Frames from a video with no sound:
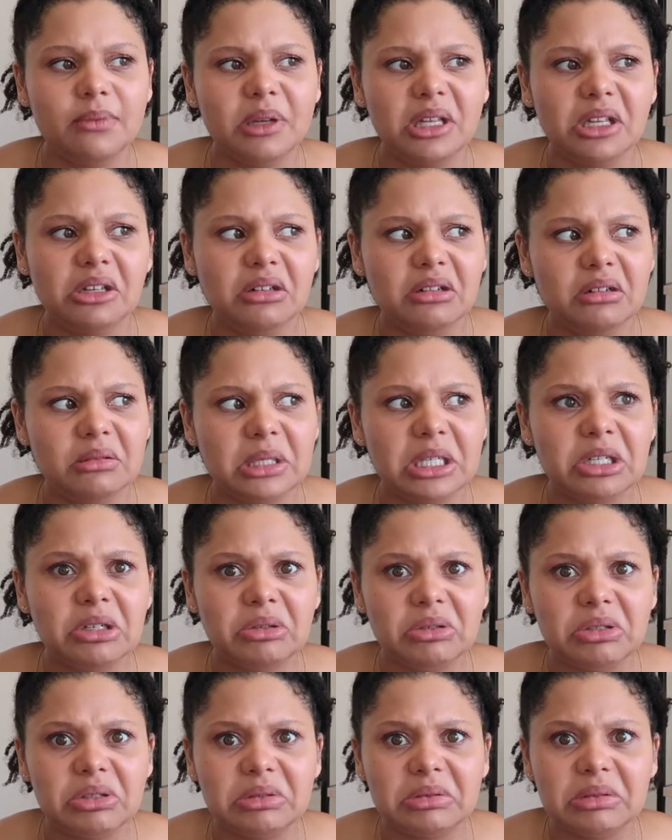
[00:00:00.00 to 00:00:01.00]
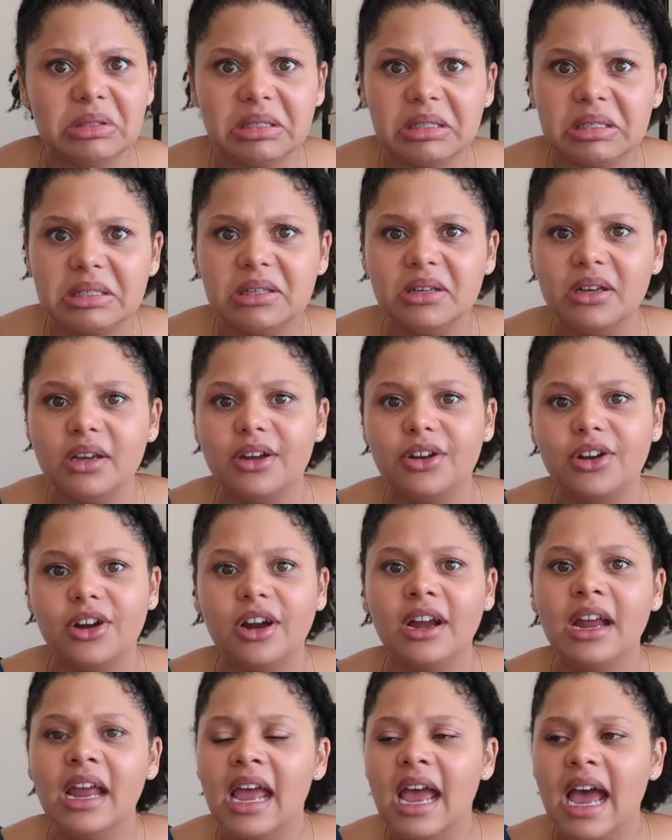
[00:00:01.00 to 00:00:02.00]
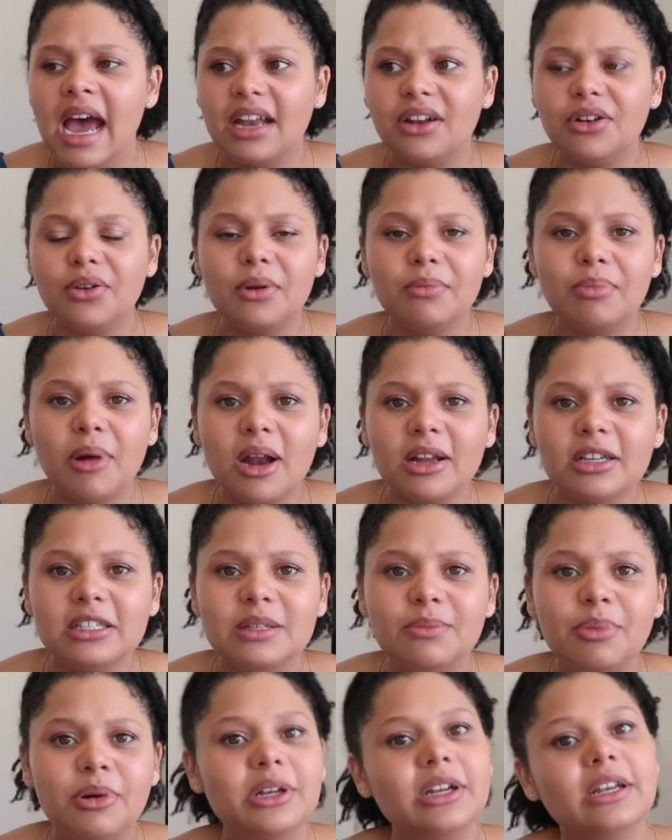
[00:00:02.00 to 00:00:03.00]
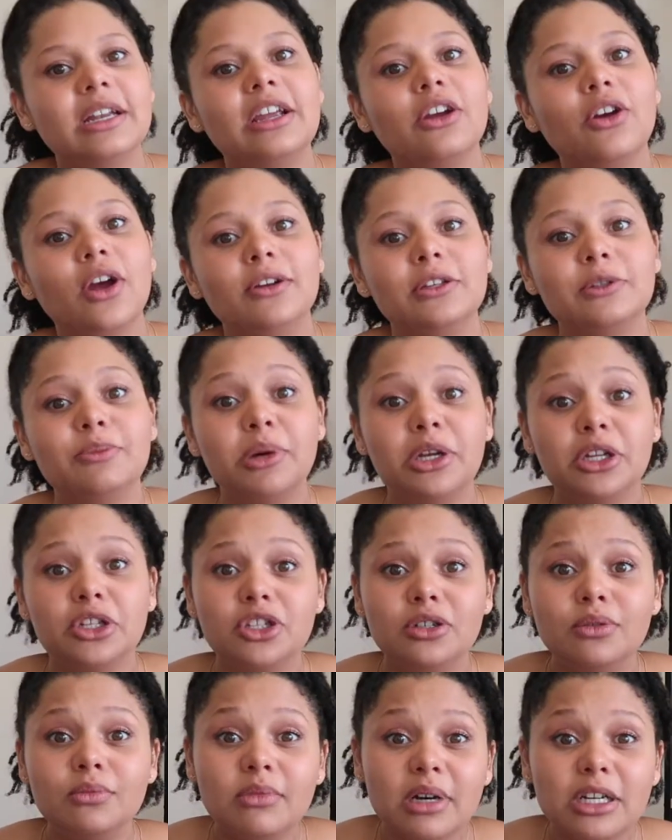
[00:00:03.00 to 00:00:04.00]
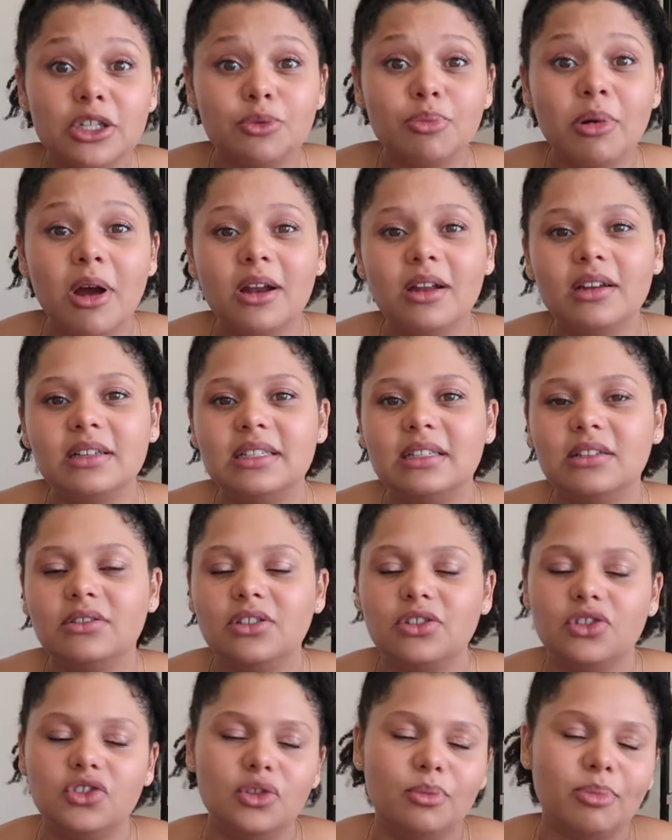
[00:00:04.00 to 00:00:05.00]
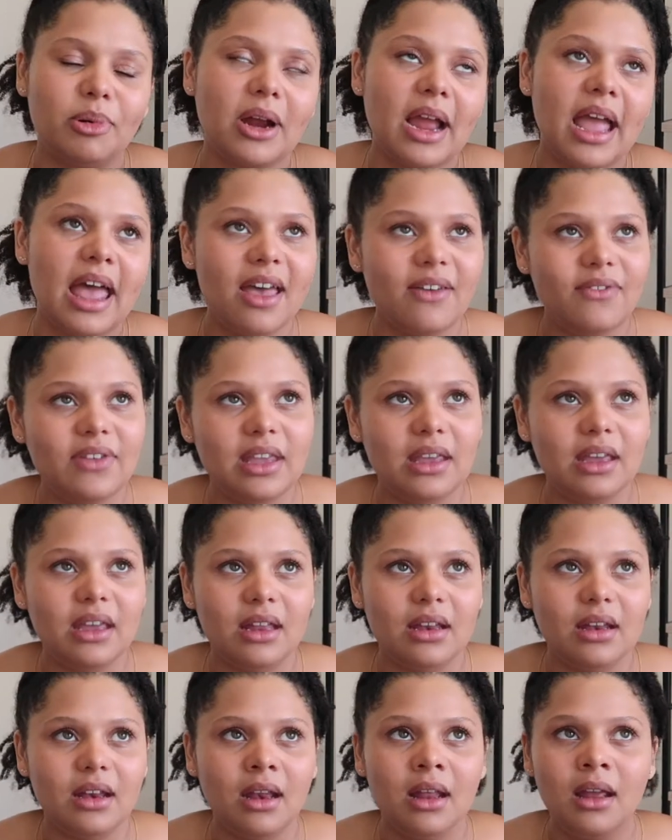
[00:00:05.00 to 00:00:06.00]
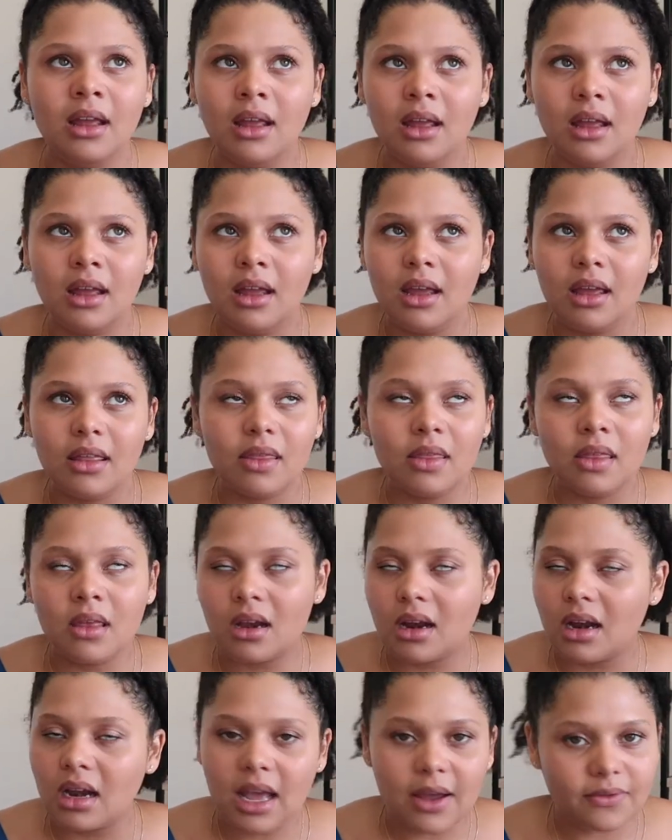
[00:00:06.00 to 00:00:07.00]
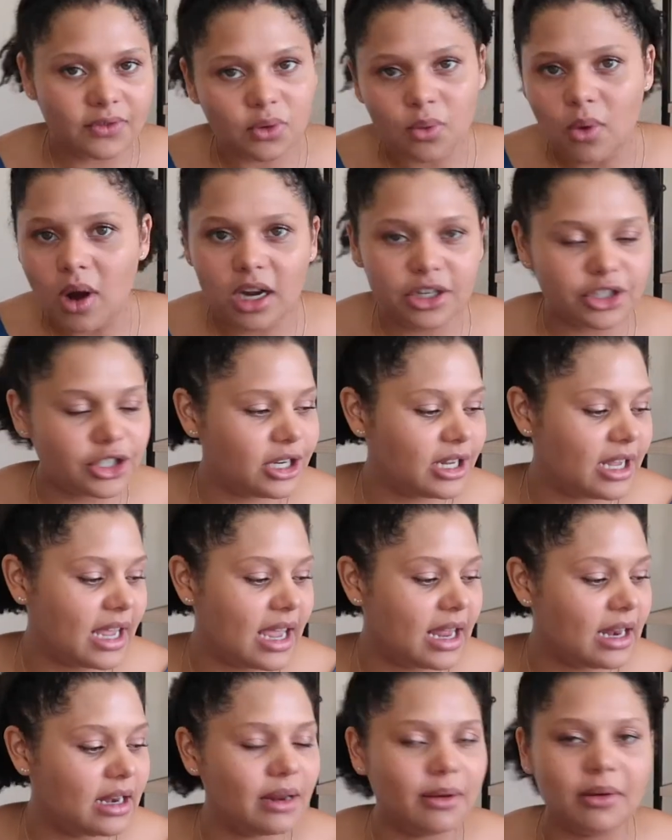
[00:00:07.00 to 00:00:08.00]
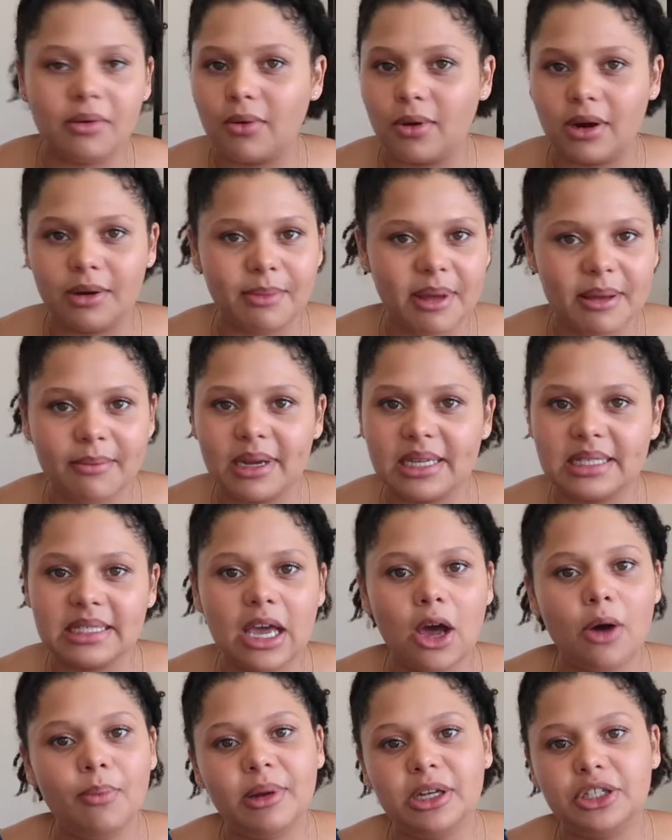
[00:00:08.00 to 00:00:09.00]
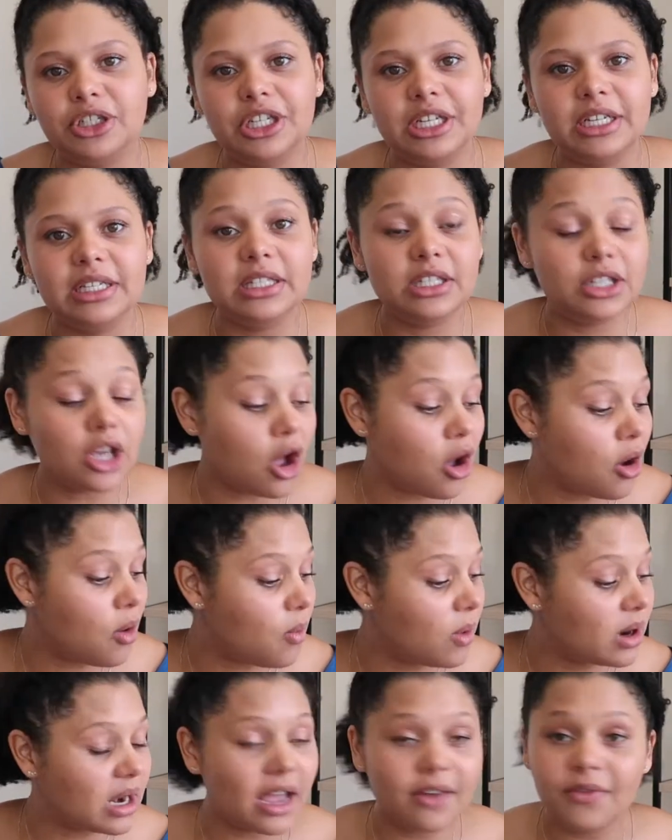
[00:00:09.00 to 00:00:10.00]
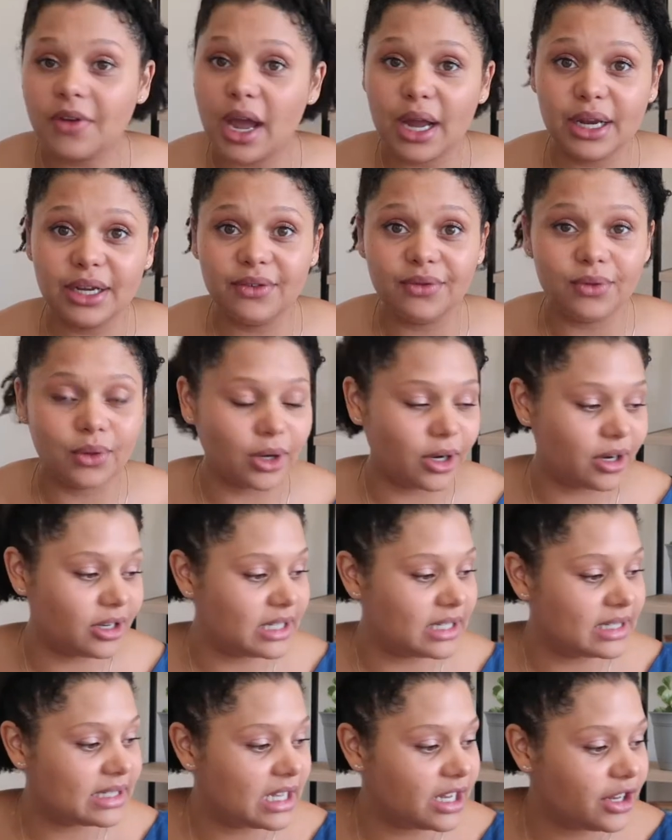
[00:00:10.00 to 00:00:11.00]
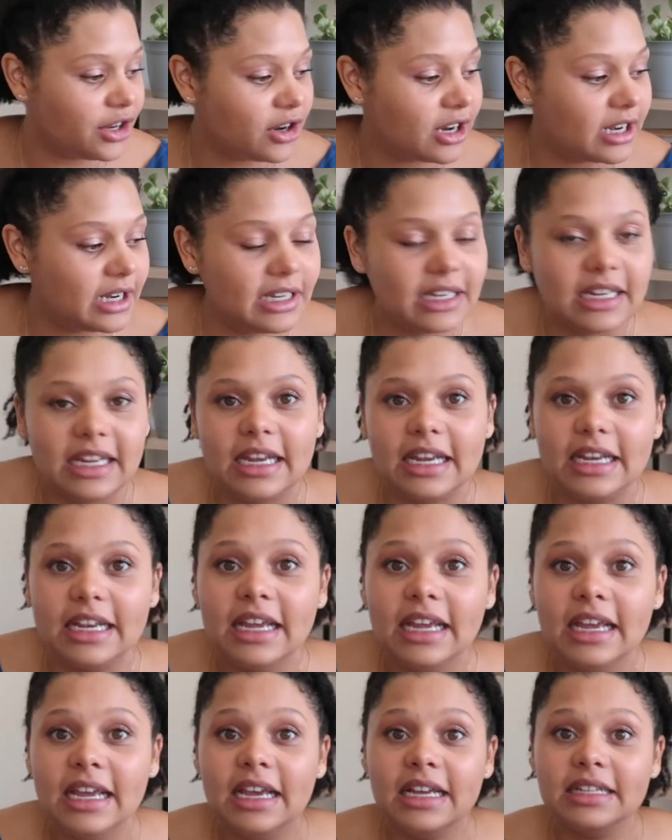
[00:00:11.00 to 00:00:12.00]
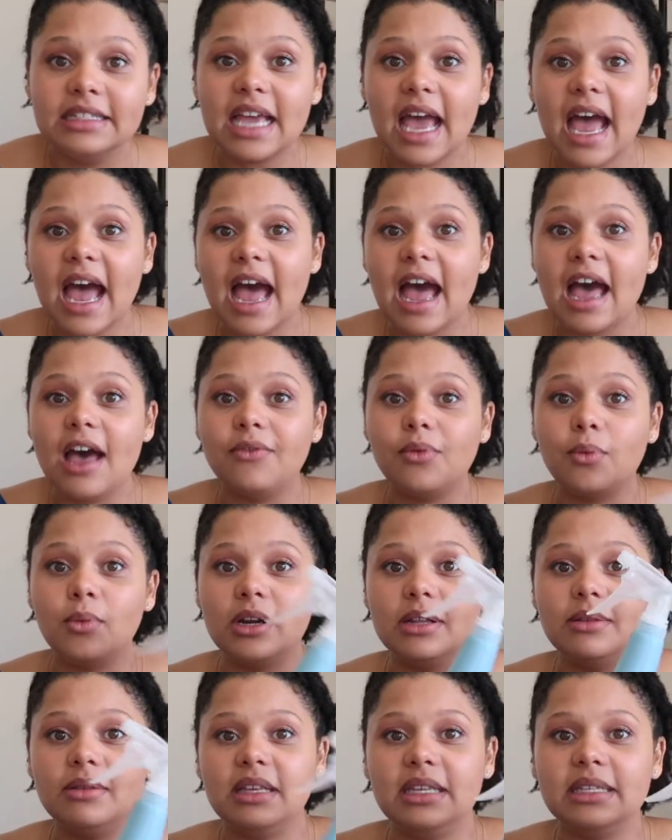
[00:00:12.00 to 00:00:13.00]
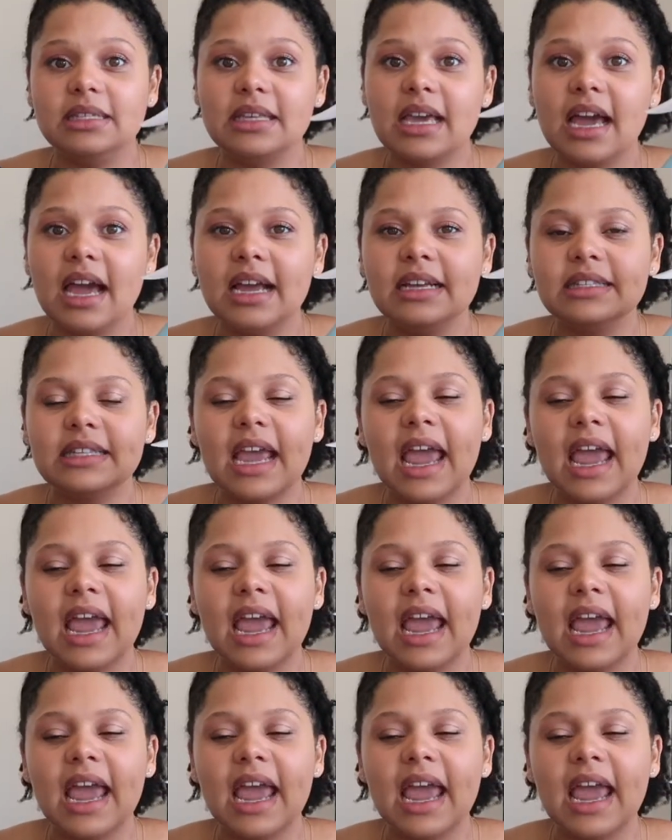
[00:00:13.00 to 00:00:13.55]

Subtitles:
be like, oh, my curls don't look as good, or I don't know what products to put in it, or I was putting too much product and it looks super heavy, and then I'd have to wash it again, or it'd make my scalp itchy. So what I've kind of learned is that you're gonna need to have one of these guys.